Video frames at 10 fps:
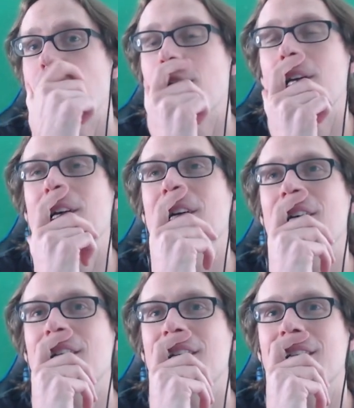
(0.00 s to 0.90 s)
what they
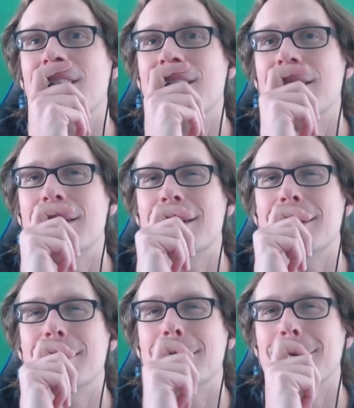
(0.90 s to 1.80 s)
were calling him a liar
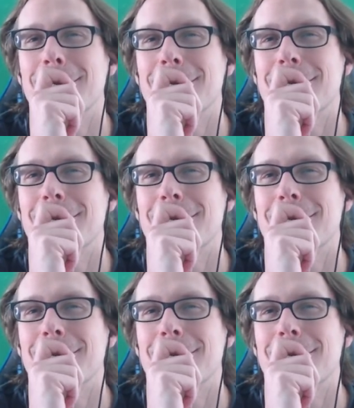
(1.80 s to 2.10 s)
for.